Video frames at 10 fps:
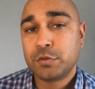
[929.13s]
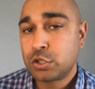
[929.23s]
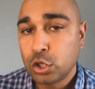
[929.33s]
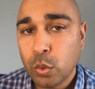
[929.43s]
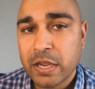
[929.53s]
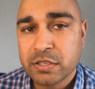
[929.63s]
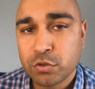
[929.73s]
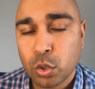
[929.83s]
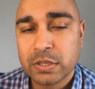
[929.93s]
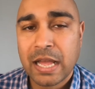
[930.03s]
2 ways of
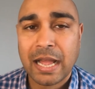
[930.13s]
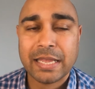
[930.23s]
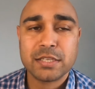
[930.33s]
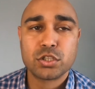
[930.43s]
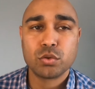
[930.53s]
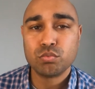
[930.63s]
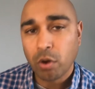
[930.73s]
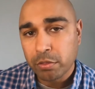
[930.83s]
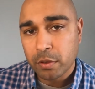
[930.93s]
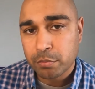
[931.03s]
doing that is to
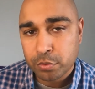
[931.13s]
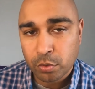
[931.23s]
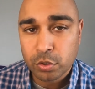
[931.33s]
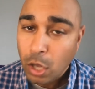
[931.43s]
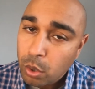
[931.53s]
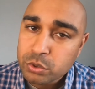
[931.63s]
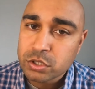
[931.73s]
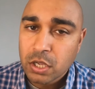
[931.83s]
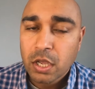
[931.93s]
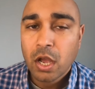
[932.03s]
run them through
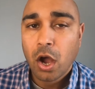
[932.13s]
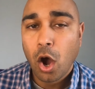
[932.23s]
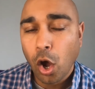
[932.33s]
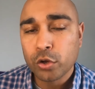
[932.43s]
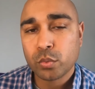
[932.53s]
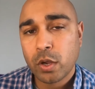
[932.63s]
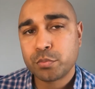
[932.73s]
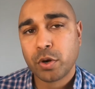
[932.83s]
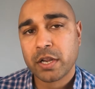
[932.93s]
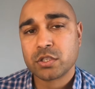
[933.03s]
Yoast on
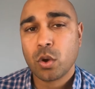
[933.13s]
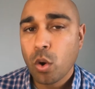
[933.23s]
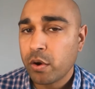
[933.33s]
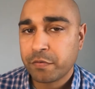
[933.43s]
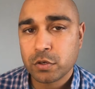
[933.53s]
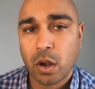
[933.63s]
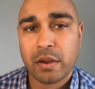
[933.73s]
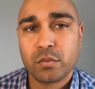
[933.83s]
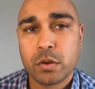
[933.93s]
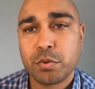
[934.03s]
WordPress, or if you don't
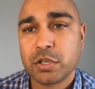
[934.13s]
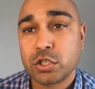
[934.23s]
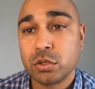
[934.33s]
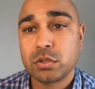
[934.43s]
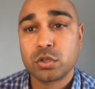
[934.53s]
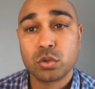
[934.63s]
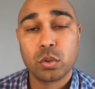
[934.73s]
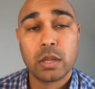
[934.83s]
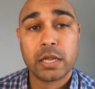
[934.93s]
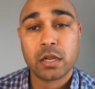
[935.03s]
have WordPress, use a
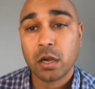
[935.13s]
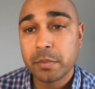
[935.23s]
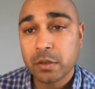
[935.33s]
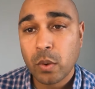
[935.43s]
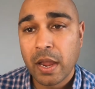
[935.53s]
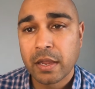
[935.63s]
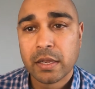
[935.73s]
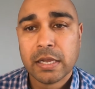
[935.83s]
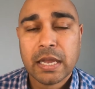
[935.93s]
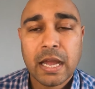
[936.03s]
tool like Hummingway.
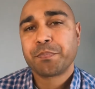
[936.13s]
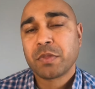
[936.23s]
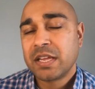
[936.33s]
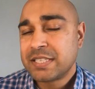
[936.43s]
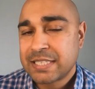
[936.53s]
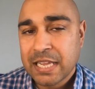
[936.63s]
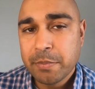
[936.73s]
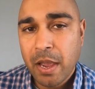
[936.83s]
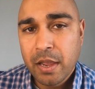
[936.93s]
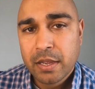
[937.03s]

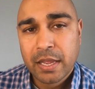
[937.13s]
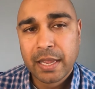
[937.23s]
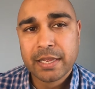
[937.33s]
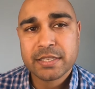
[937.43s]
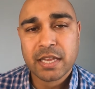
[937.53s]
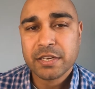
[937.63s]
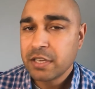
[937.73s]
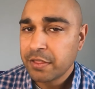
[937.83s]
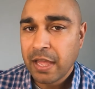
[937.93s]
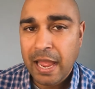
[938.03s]
Schema is
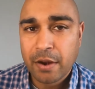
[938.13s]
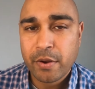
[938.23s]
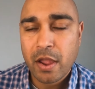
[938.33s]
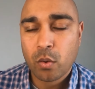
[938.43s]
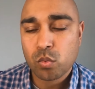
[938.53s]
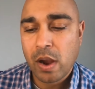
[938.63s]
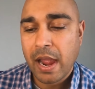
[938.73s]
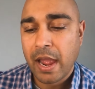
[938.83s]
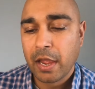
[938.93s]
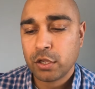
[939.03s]
another area
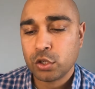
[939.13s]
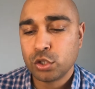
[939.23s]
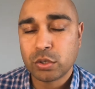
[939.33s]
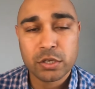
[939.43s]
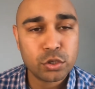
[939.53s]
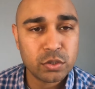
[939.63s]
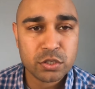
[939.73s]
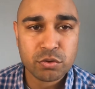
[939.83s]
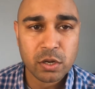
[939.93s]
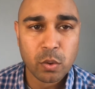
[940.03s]
where you can do
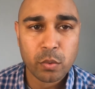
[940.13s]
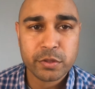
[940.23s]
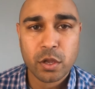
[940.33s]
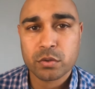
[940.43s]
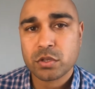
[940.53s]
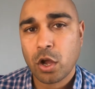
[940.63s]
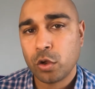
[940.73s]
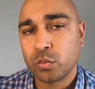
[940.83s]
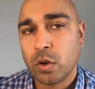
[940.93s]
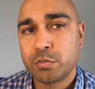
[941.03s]
this really well with Yoast
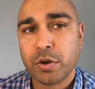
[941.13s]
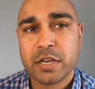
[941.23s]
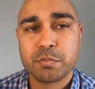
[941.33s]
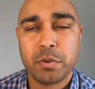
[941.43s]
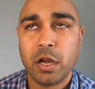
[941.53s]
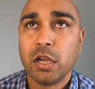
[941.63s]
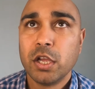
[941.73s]
on WordPress, but